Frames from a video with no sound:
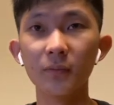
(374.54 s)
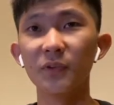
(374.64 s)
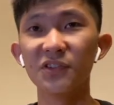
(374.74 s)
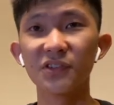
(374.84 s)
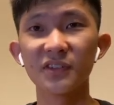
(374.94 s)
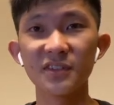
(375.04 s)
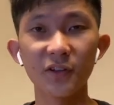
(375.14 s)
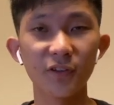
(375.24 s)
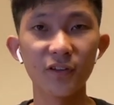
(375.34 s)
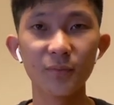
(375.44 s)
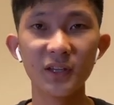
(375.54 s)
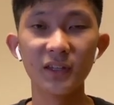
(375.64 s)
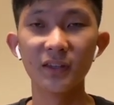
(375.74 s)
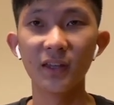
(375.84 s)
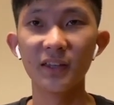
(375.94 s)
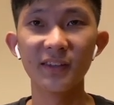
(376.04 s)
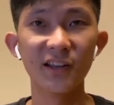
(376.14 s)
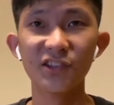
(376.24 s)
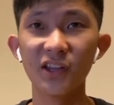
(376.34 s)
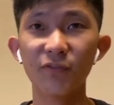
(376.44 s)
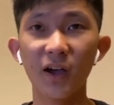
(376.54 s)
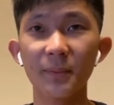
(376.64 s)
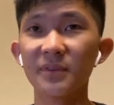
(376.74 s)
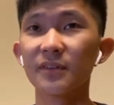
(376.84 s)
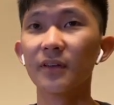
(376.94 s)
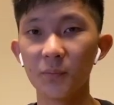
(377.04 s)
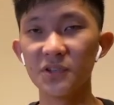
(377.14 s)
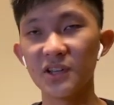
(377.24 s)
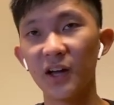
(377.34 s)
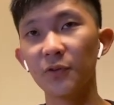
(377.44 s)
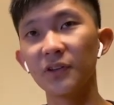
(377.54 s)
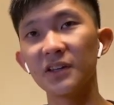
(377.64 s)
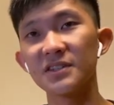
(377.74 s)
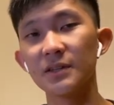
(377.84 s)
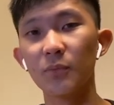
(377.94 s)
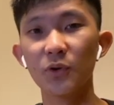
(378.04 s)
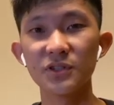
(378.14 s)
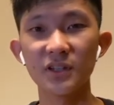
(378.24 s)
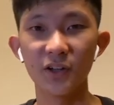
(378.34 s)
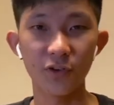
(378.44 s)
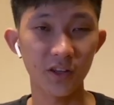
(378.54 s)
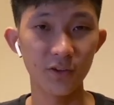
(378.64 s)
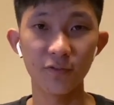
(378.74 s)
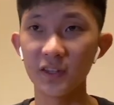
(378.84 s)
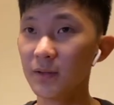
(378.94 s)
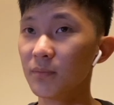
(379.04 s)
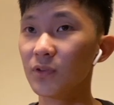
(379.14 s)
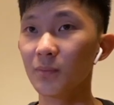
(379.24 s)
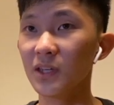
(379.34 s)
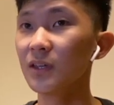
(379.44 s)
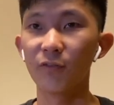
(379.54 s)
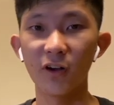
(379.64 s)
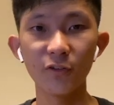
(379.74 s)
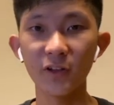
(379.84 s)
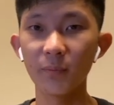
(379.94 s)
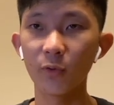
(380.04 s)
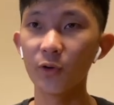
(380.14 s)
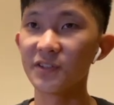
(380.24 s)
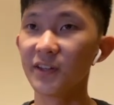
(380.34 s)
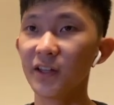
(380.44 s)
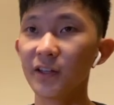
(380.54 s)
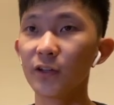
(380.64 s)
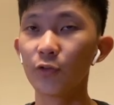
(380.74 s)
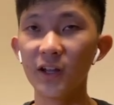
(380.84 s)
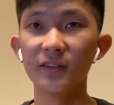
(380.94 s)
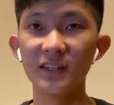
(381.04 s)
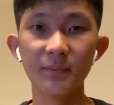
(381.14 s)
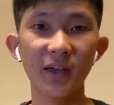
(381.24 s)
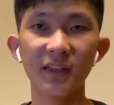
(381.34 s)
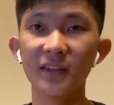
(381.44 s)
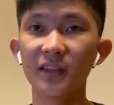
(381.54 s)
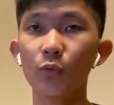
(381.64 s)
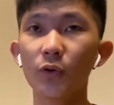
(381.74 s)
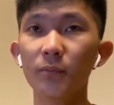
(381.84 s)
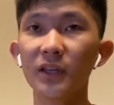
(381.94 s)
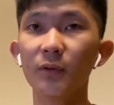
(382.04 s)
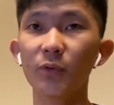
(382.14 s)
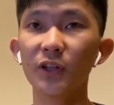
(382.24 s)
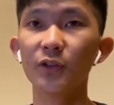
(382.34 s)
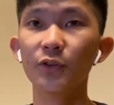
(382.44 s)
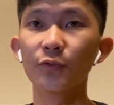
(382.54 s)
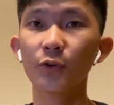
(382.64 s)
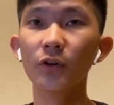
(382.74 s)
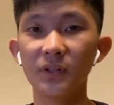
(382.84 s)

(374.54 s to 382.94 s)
which sort of gives me IntelliJ vibes, which I don't think is the most attractive theme to me. Firefly Pro is another great theme that I think would be pretty useful.